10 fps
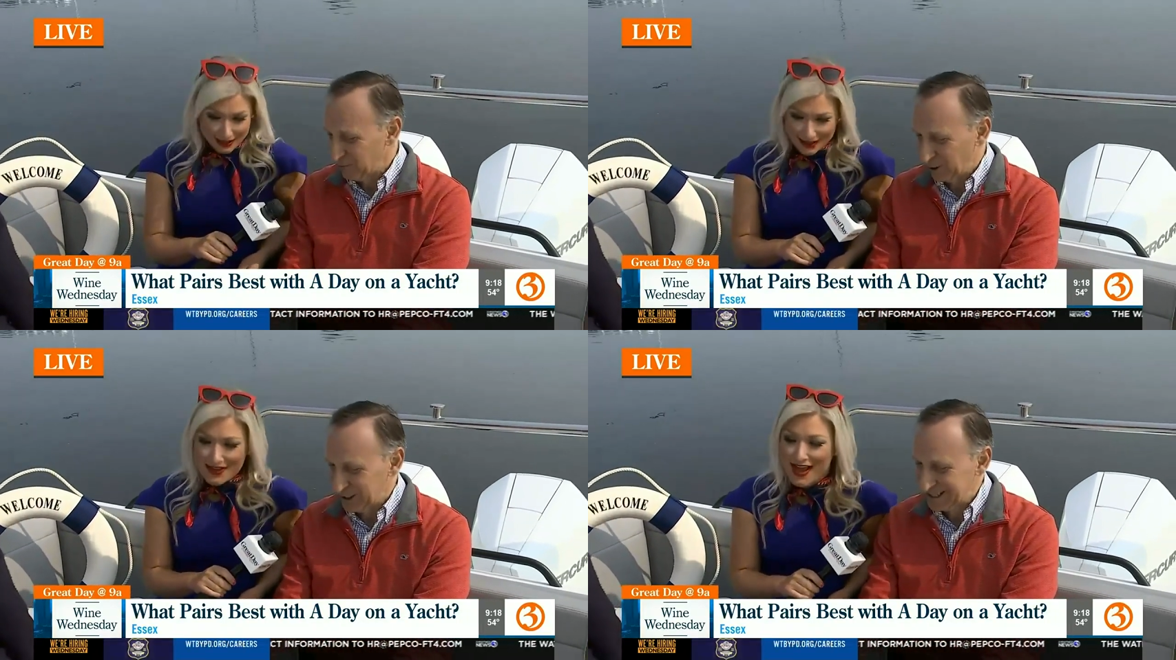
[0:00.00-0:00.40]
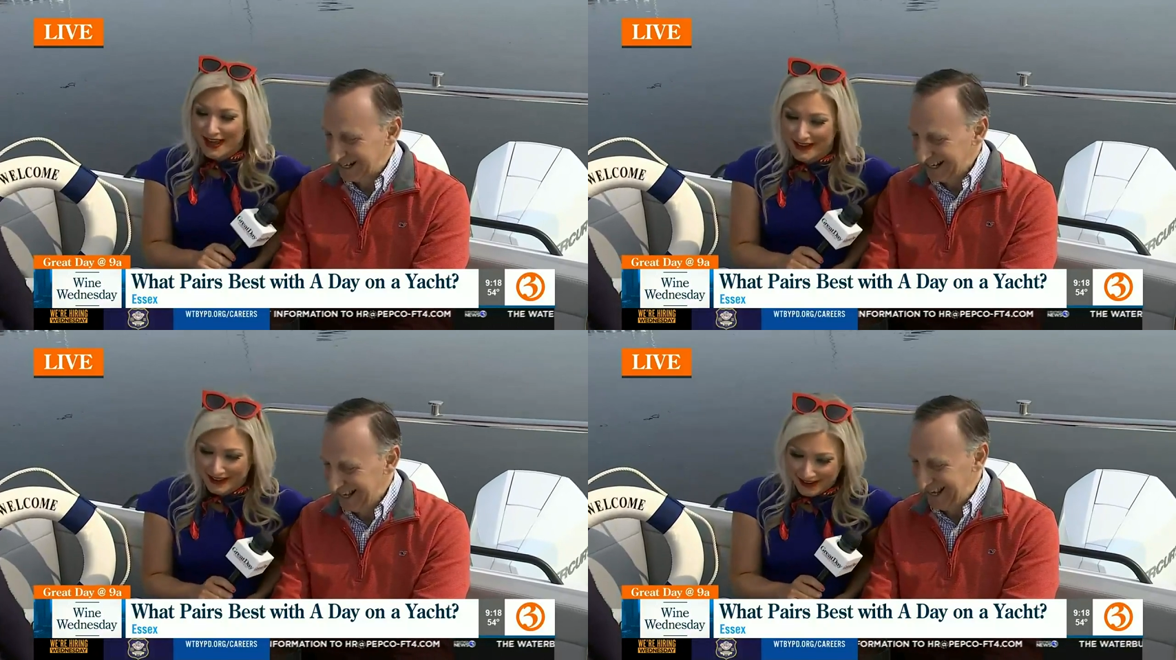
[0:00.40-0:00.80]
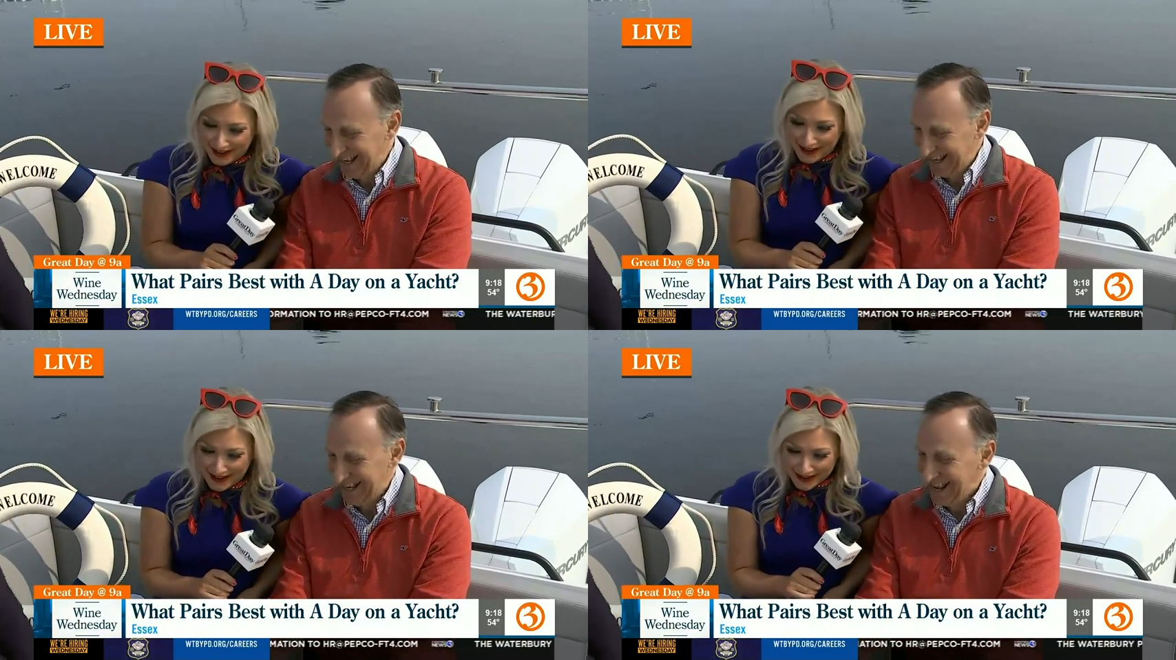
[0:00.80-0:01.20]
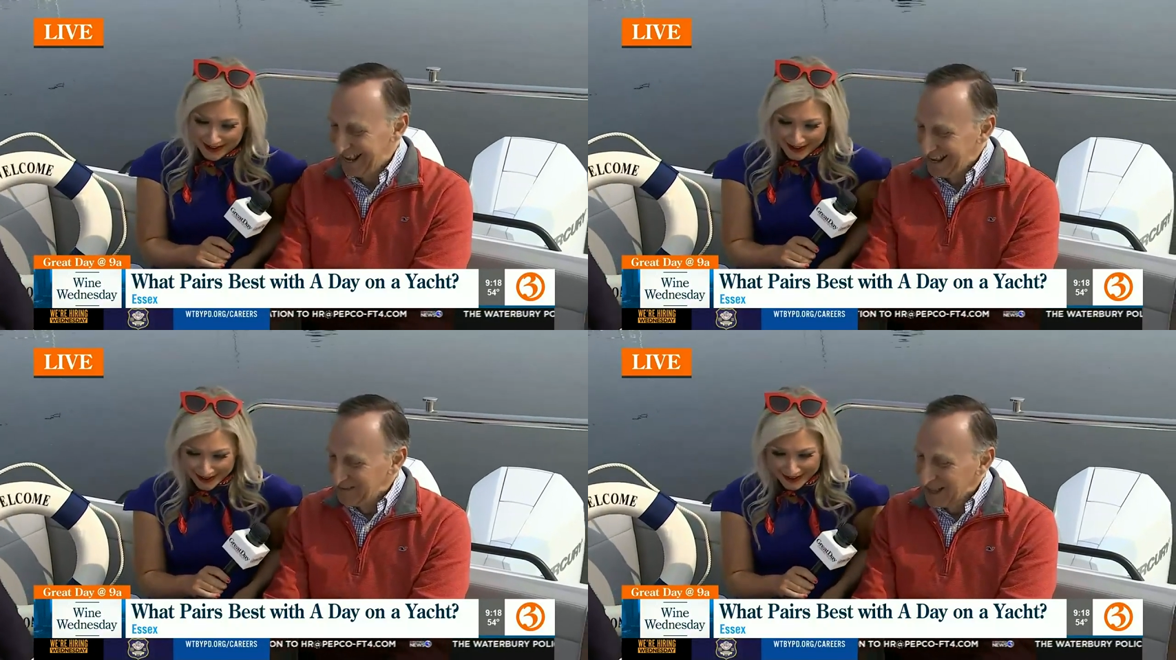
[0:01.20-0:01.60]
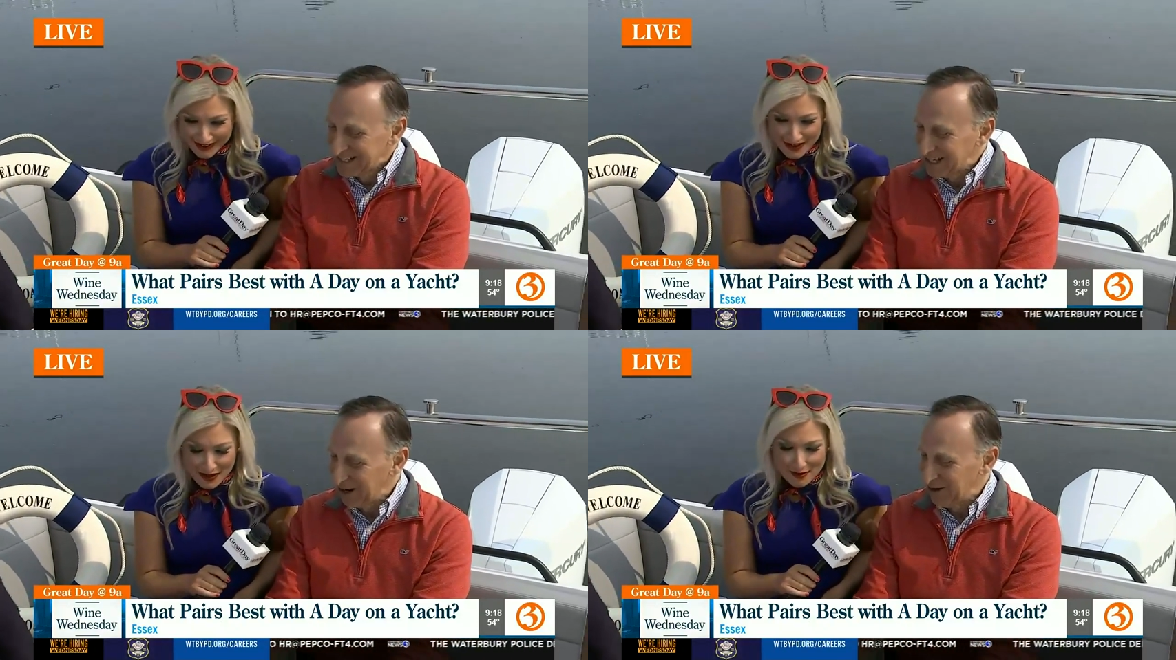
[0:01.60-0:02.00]
Speaker 1: pours.
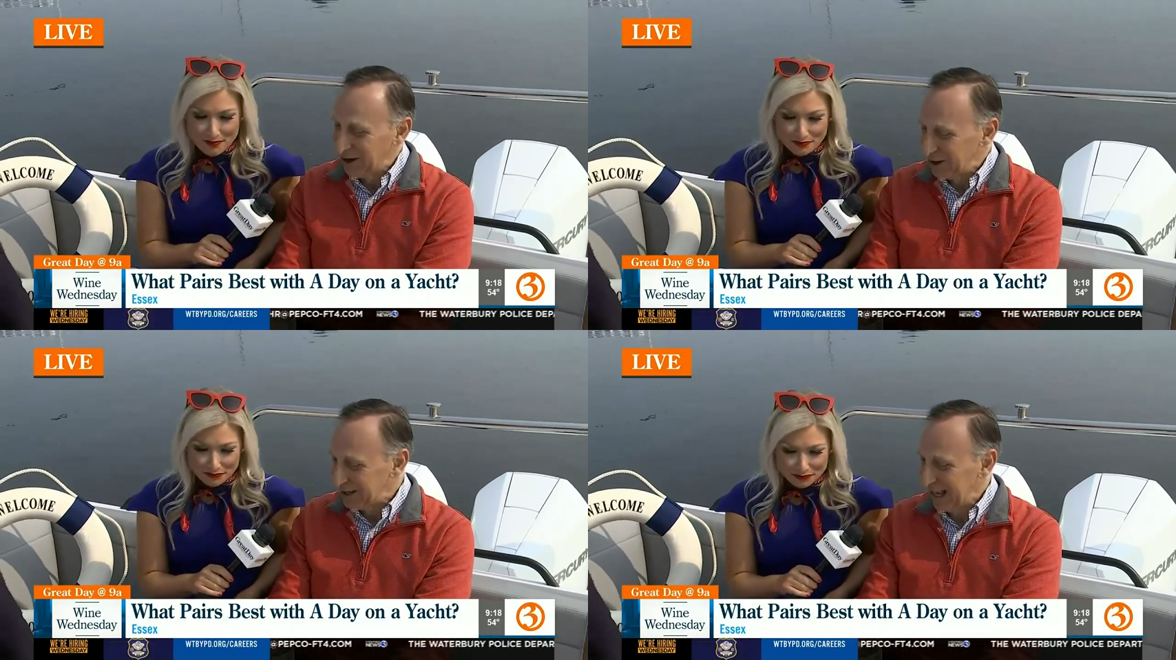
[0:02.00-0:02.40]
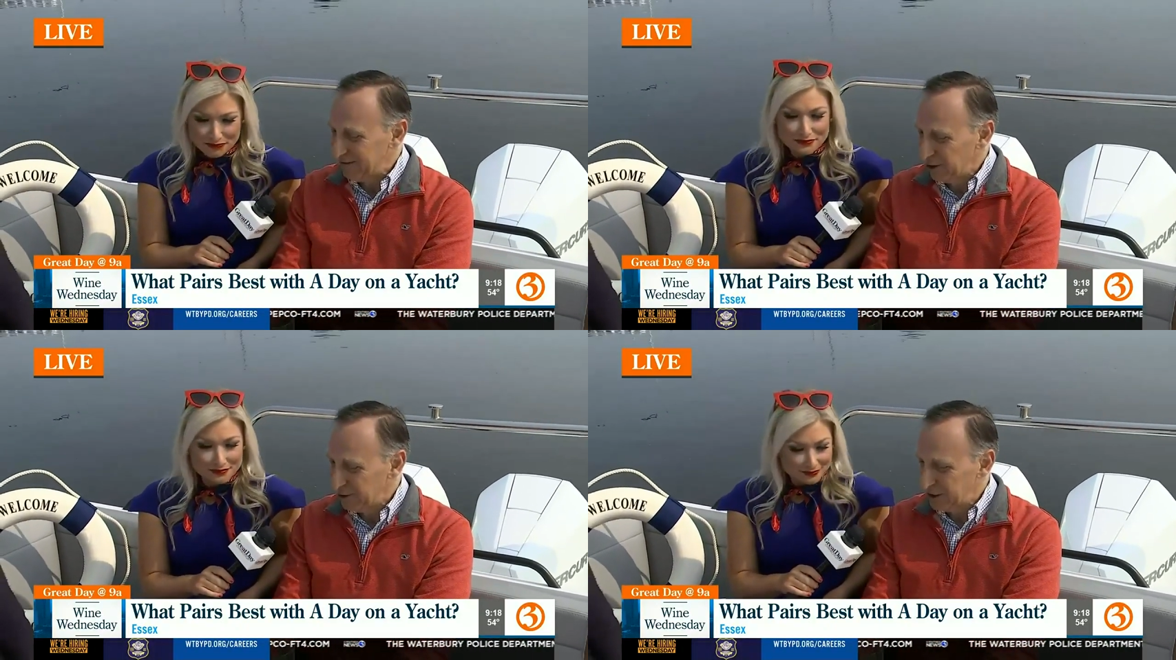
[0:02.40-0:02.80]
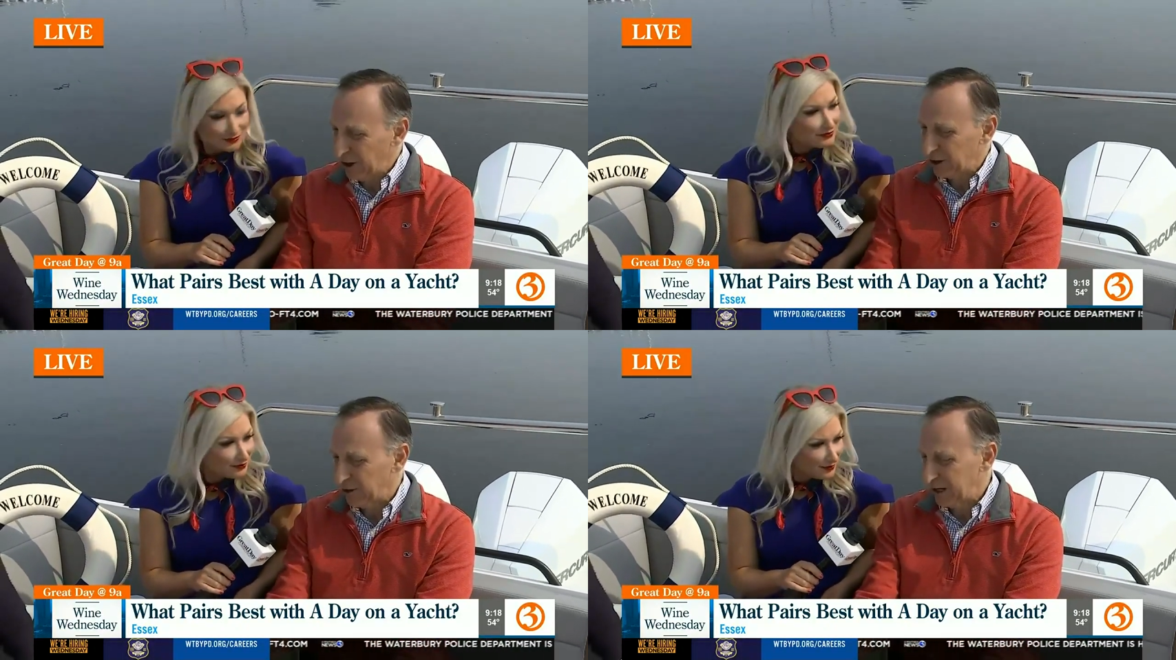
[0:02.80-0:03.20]
So, or you can have it a little darker.